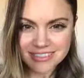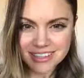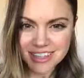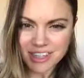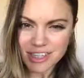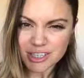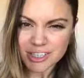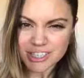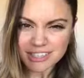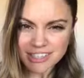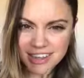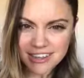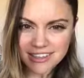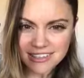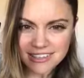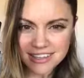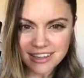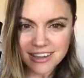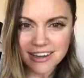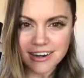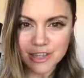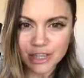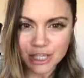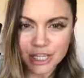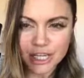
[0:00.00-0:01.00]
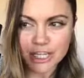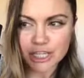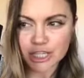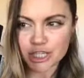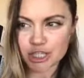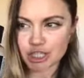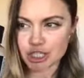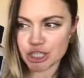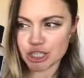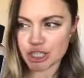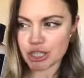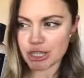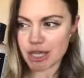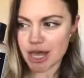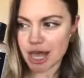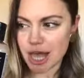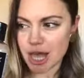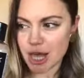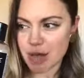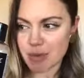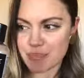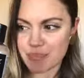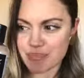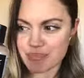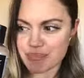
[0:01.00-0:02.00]
a little sexy and a, and a little
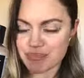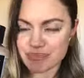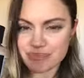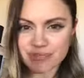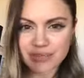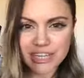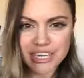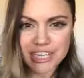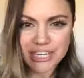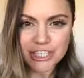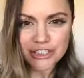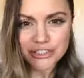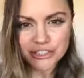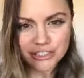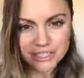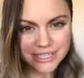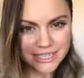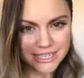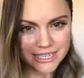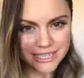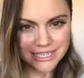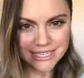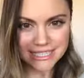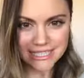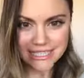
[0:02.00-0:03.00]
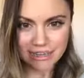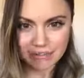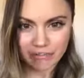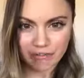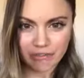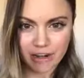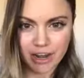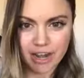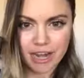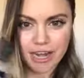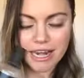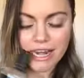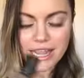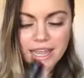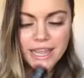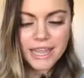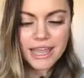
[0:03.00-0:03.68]
um, interesting and different.